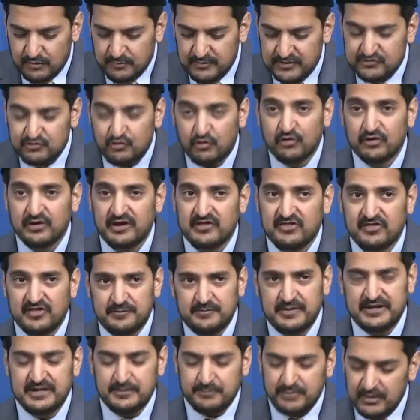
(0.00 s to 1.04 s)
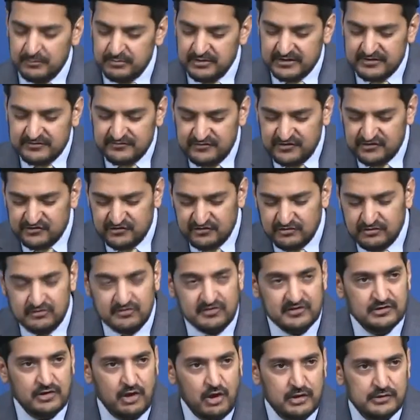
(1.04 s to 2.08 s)
president of the LA East
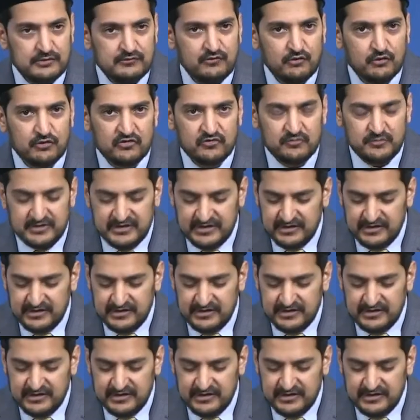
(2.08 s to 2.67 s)
chapter, welcomed the